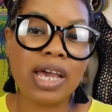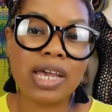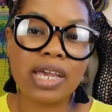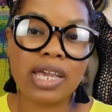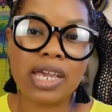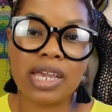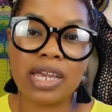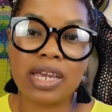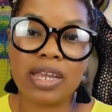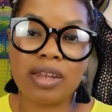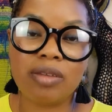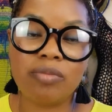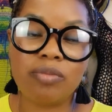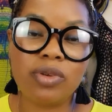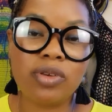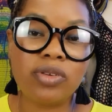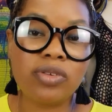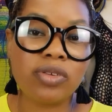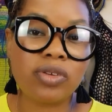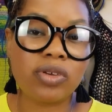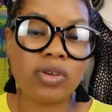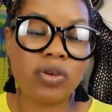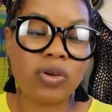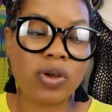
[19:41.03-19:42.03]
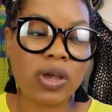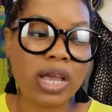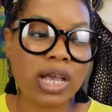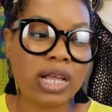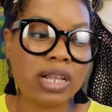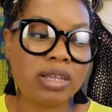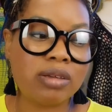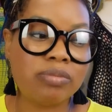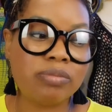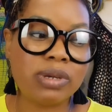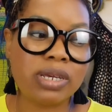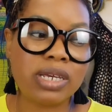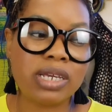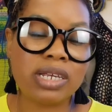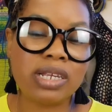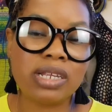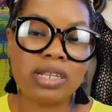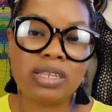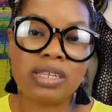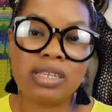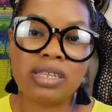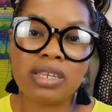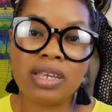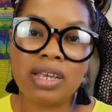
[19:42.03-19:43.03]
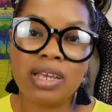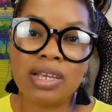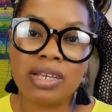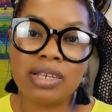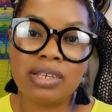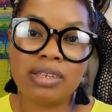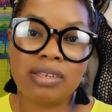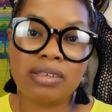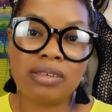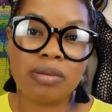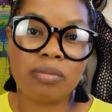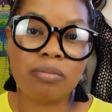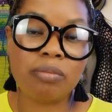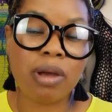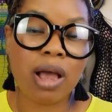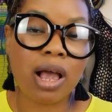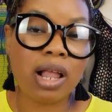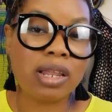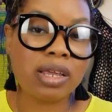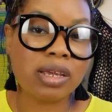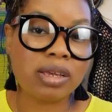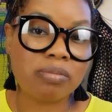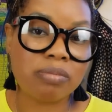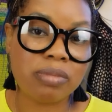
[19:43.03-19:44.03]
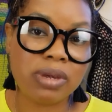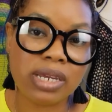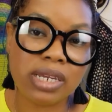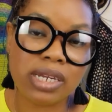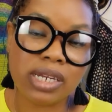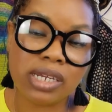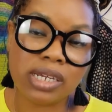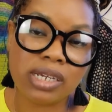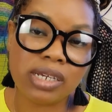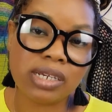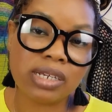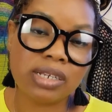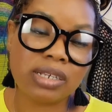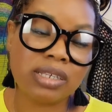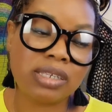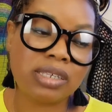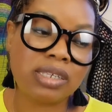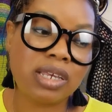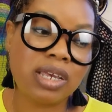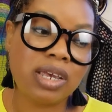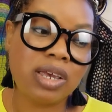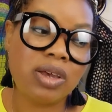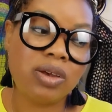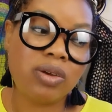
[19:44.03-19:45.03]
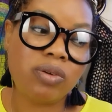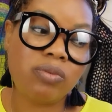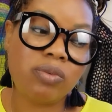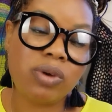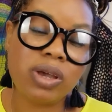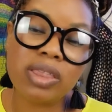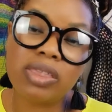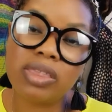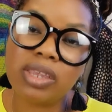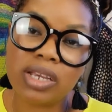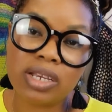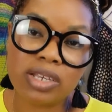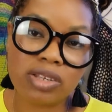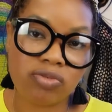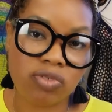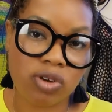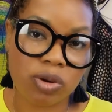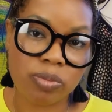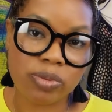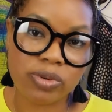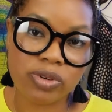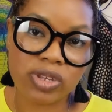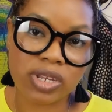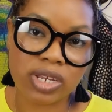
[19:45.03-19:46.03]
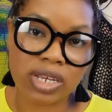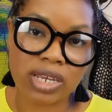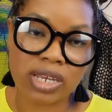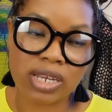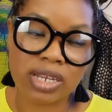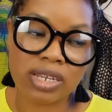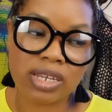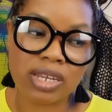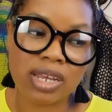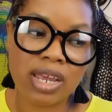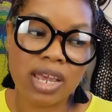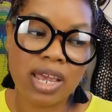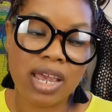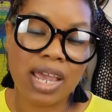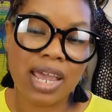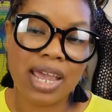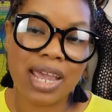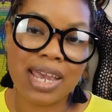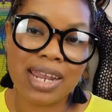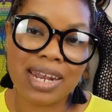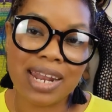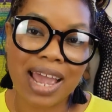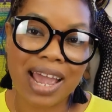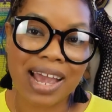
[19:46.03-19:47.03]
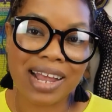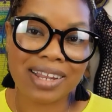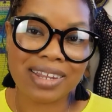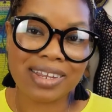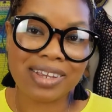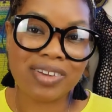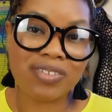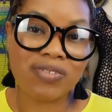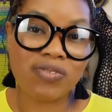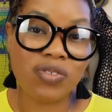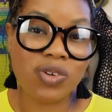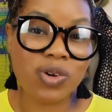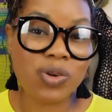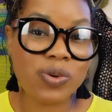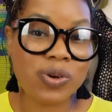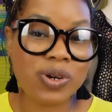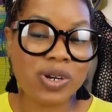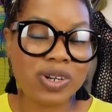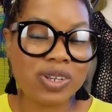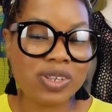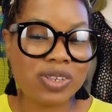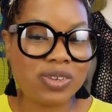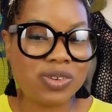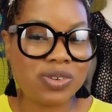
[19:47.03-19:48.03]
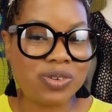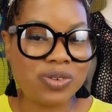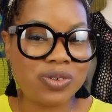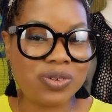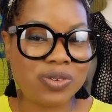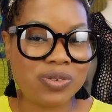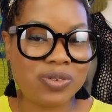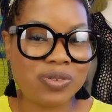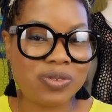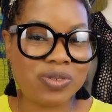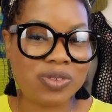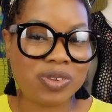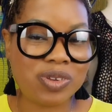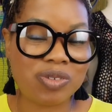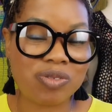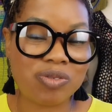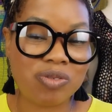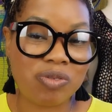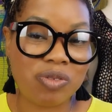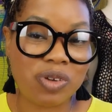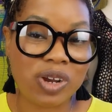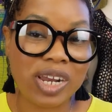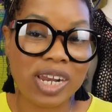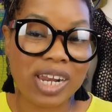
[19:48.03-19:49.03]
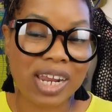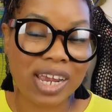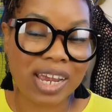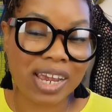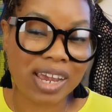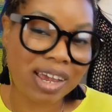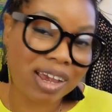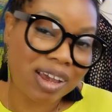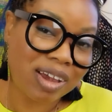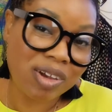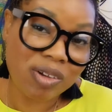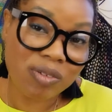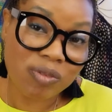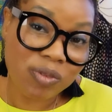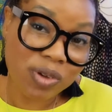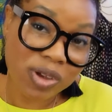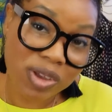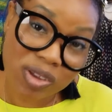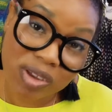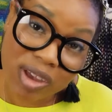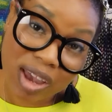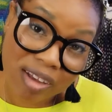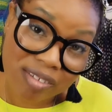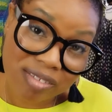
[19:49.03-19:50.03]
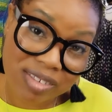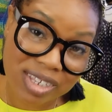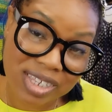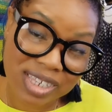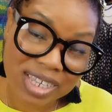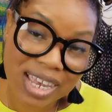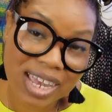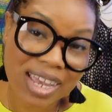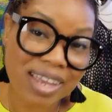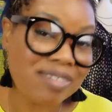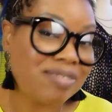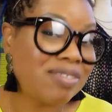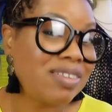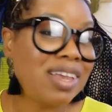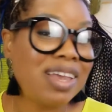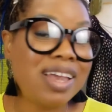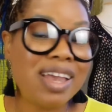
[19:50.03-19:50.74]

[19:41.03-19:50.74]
Again, musical elements, symbolic meanings, what things represent, and I look forward to reading what you have to say.